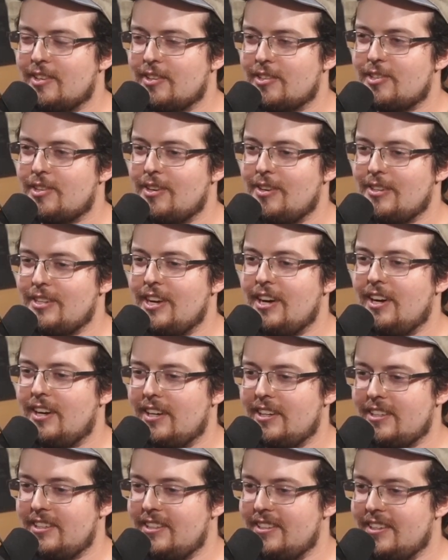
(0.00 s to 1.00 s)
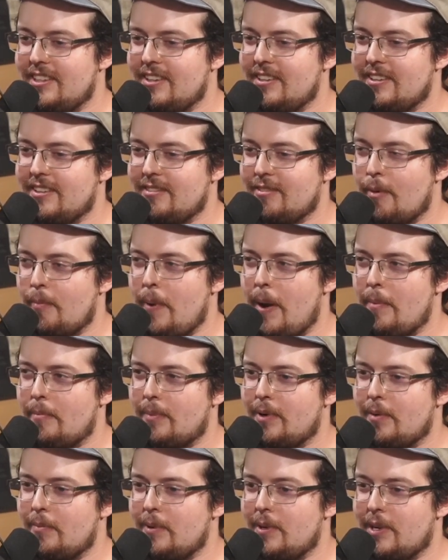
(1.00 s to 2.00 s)
you're, so young, you don't
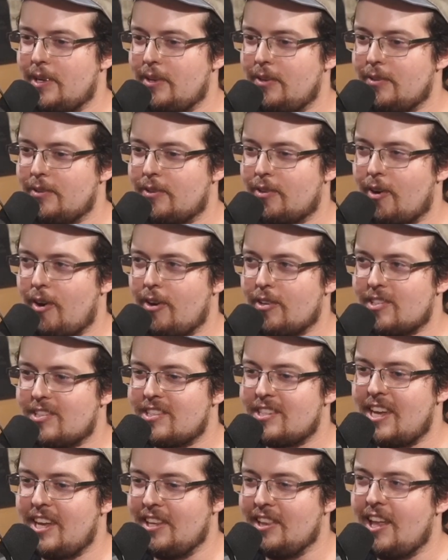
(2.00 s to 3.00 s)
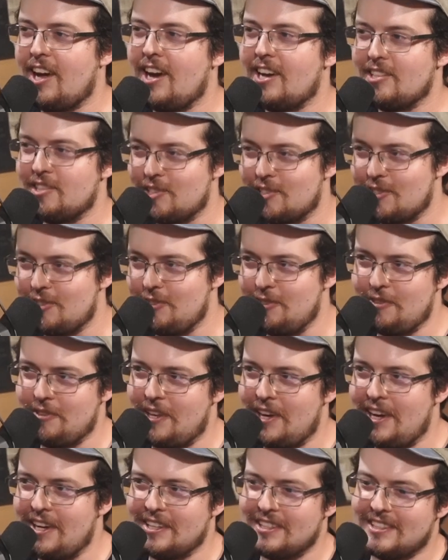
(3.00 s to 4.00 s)
remember, but you crossed state lines to do
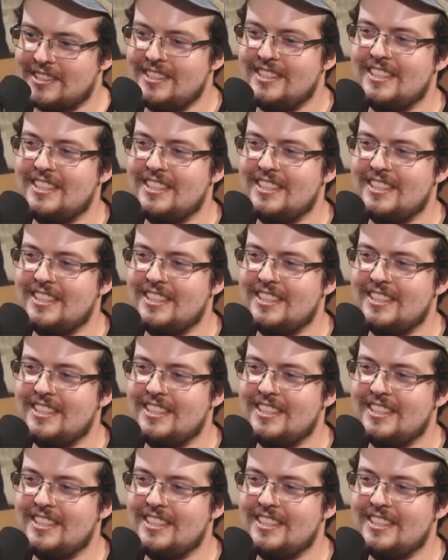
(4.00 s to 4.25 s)
that.